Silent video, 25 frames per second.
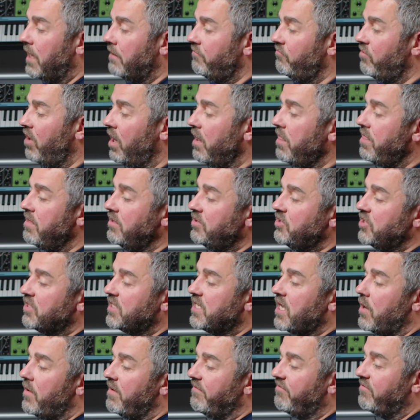And rather than
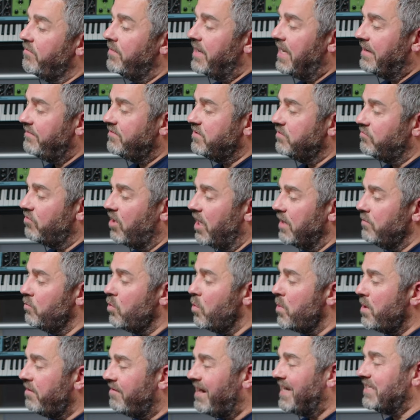just going from left to right,
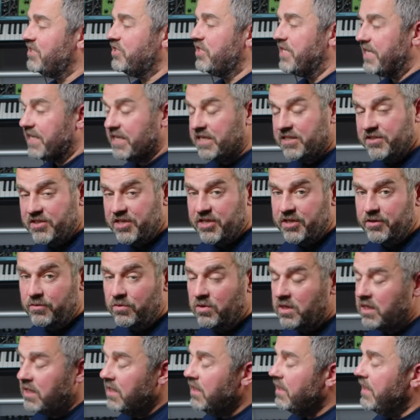what we're actually going to do
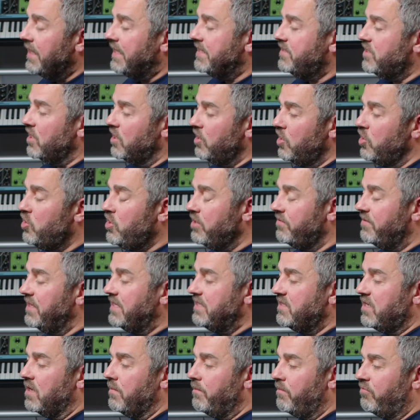is to look at
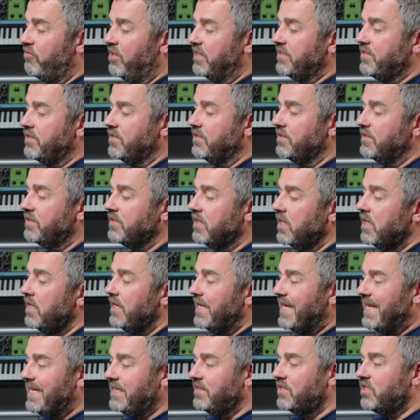these compressors
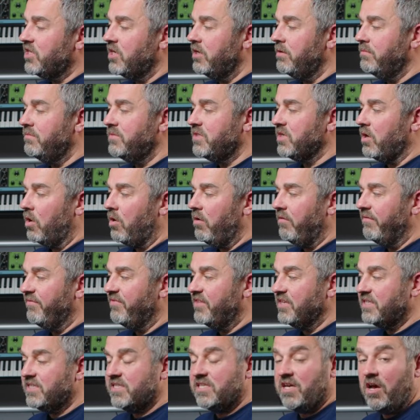in terms of
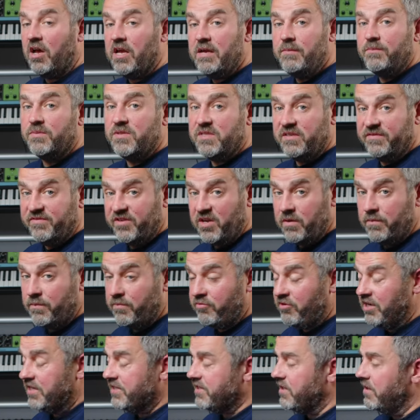the types of
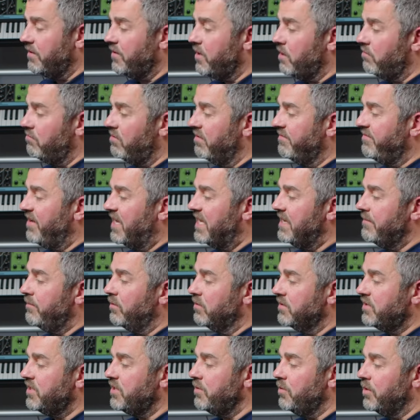compressor that are
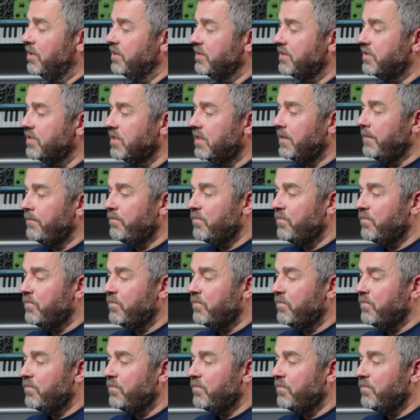available to us